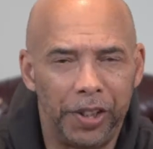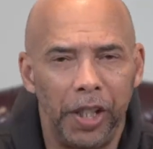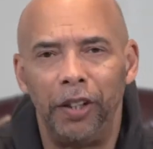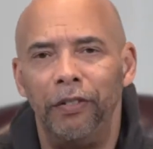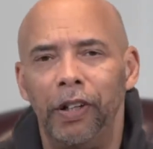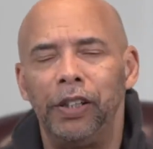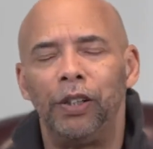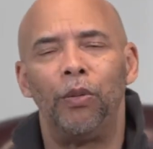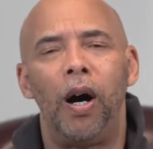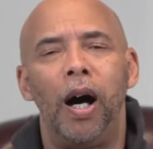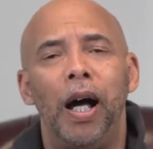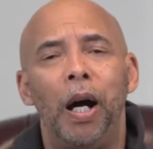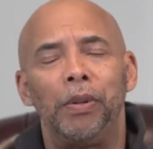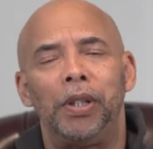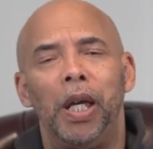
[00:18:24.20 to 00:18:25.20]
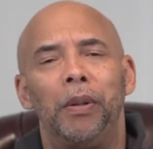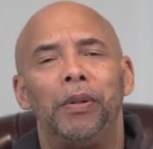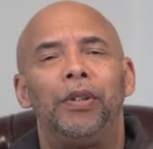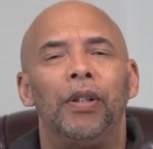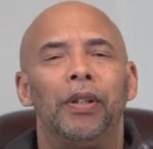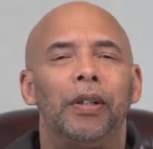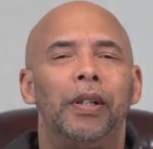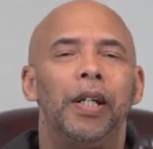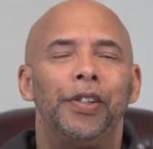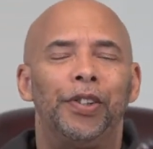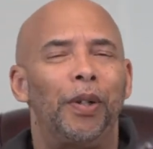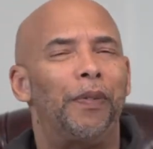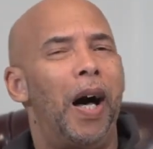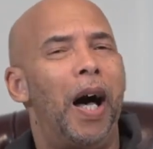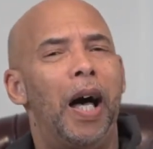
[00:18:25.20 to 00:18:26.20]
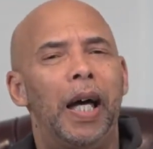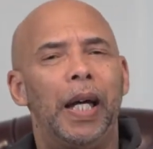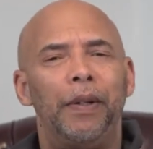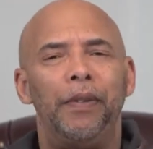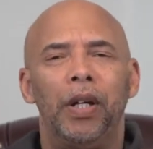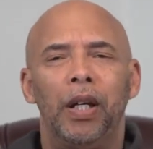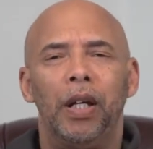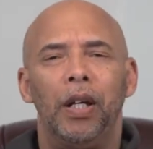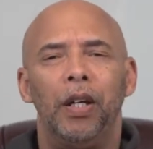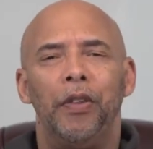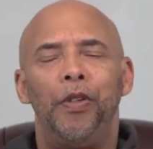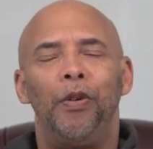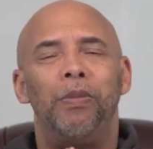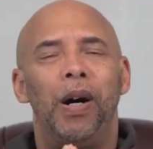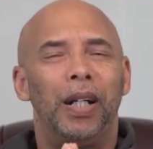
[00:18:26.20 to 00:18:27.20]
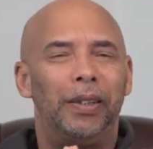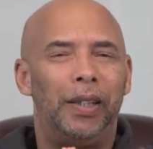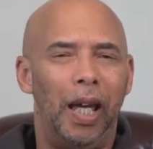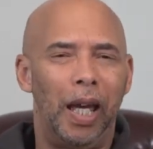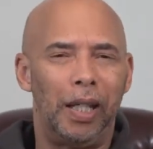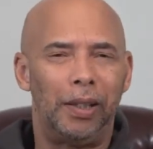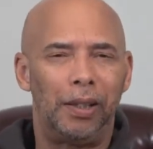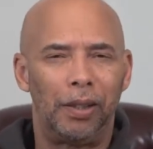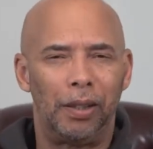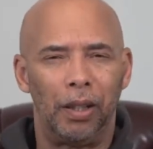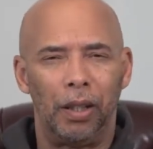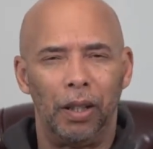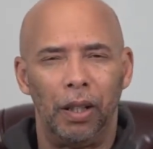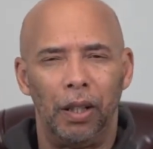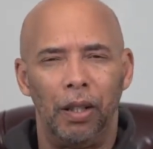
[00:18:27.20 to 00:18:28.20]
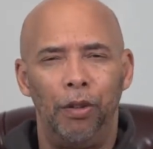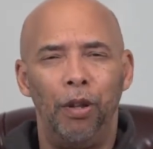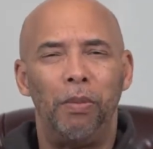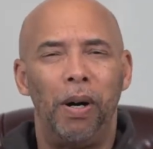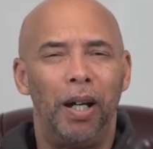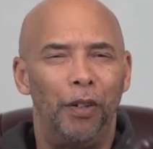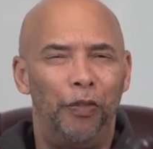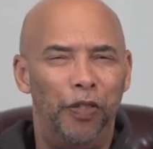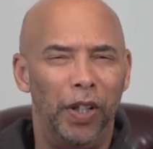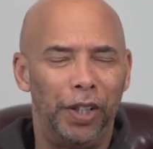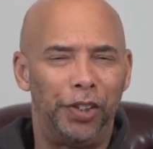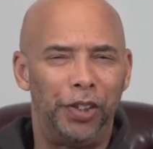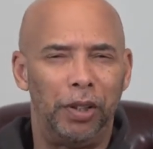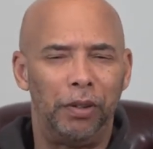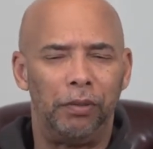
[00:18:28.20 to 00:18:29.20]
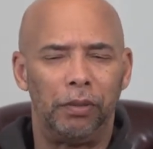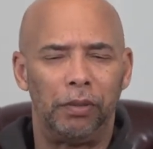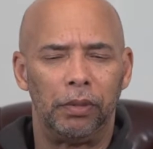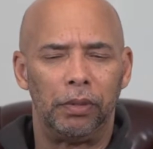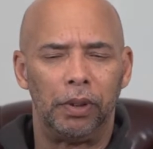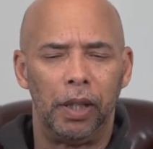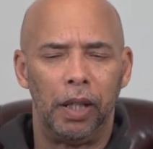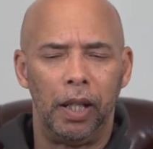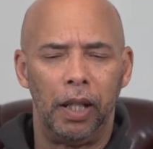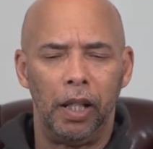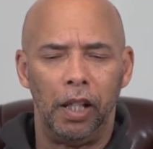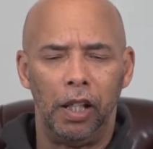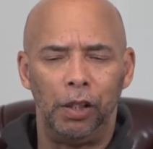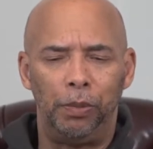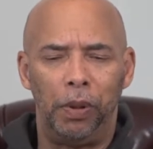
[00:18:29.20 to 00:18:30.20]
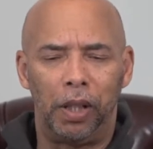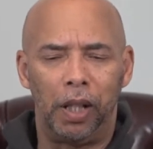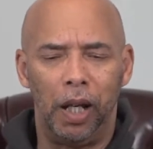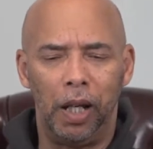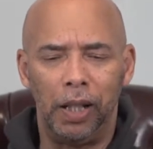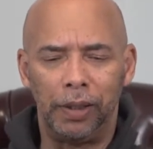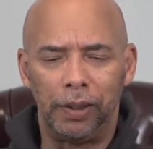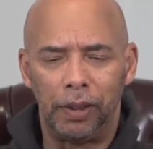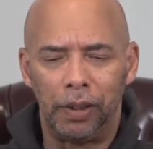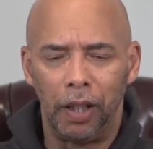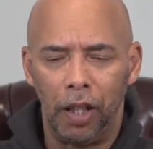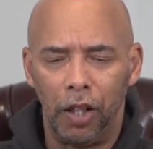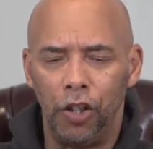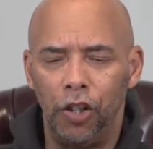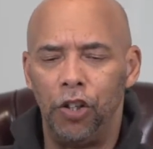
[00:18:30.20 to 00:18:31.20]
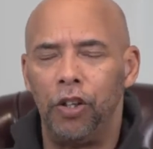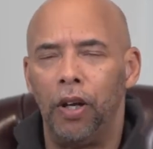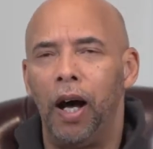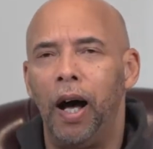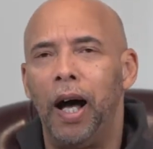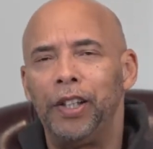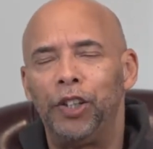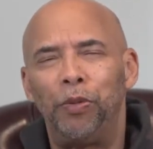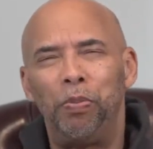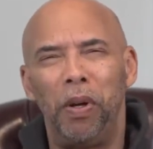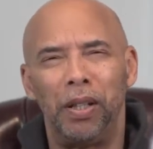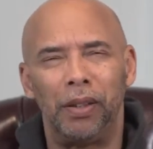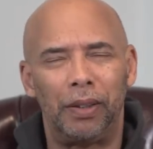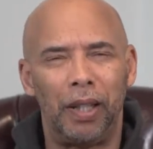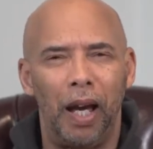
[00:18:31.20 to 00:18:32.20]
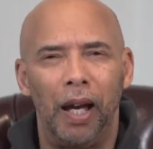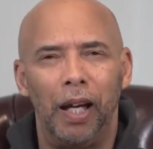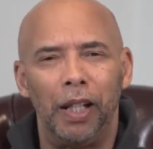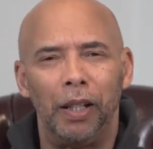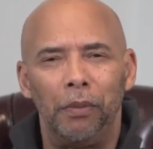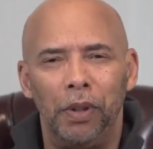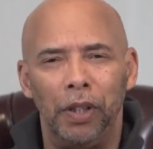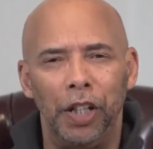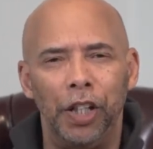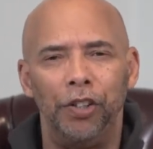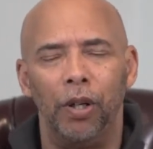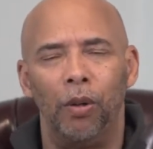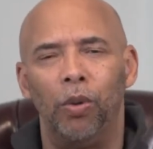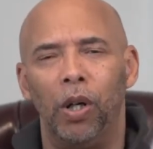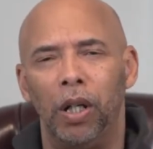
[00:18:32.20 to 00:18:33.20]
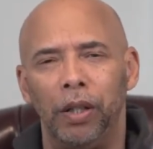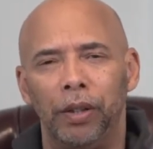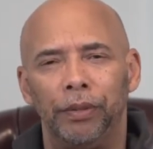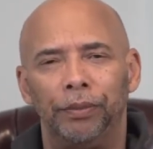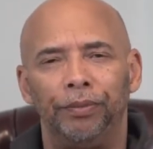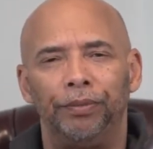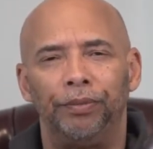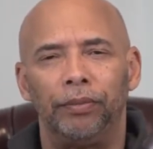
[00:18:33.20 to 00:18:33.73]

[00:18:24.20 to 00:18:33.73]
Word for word: said, The reason why I was able to survive through my tests, through my affliction, is because I spent time in your word.